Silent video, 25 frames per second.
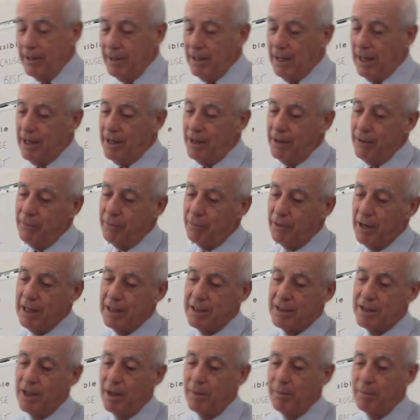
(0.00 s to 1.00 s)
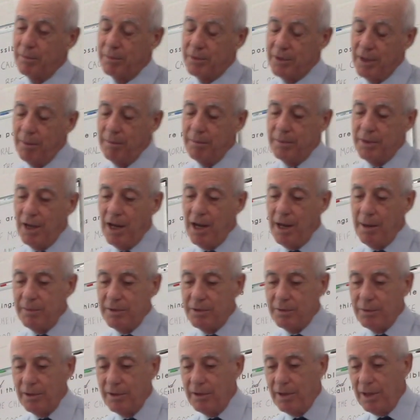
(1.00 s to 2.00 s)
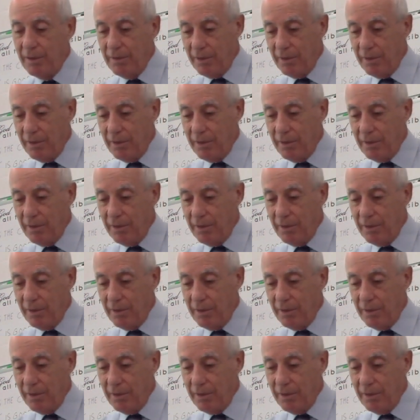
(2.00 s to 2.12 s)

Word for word: And you've read sometimes when